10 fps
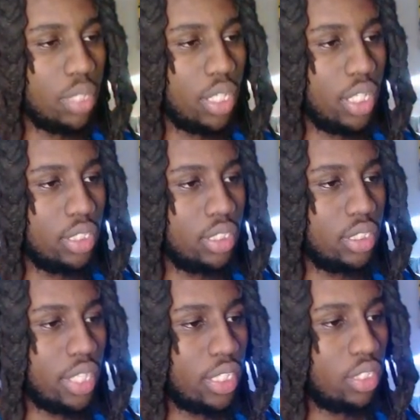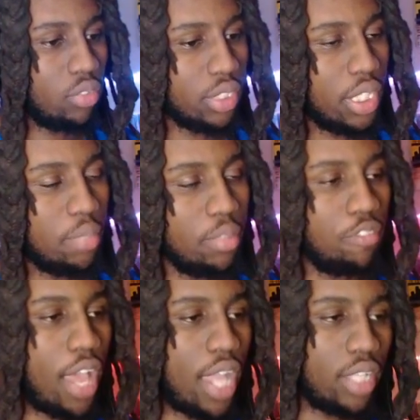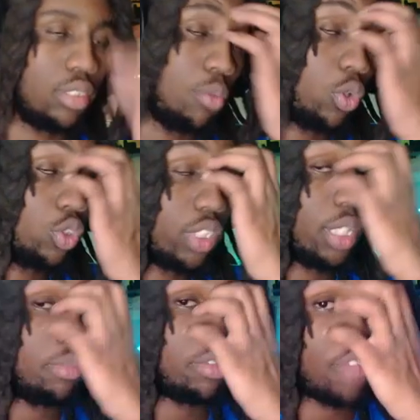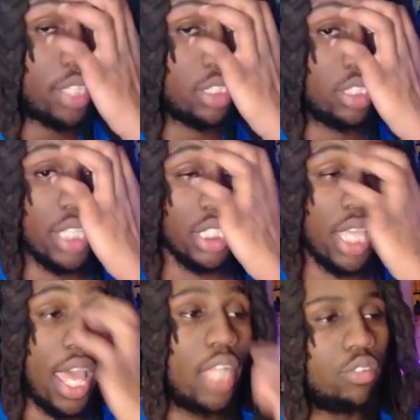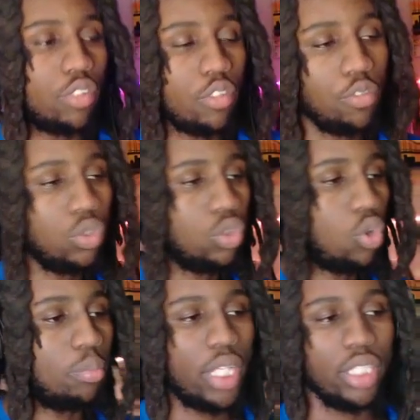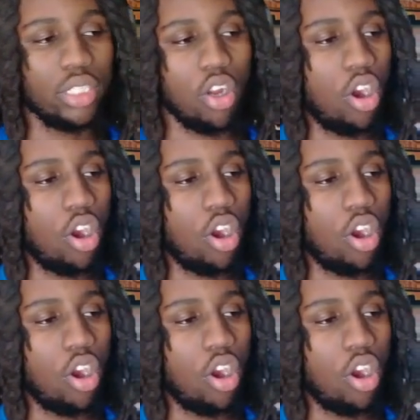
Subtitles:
is like the most redeeming factor that she has for the few Storm players there are.